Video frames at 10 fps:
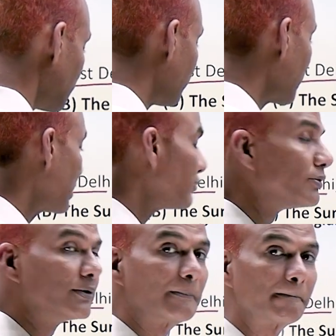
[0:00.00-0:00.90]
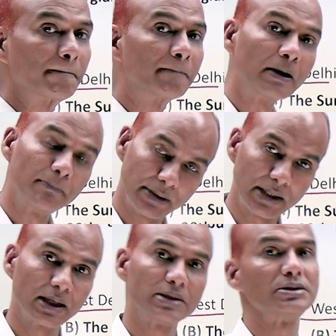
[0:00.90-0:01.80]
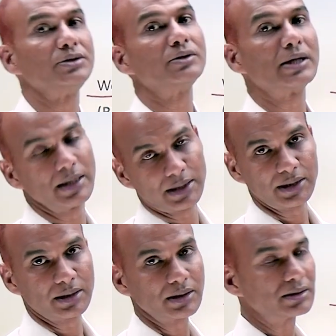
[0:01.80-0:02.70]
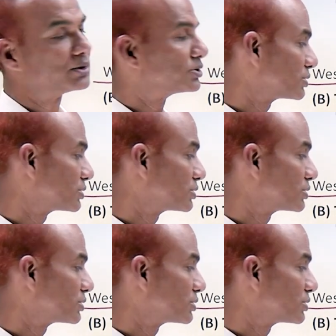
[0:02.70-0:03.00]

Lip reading: 5 paras in your article. You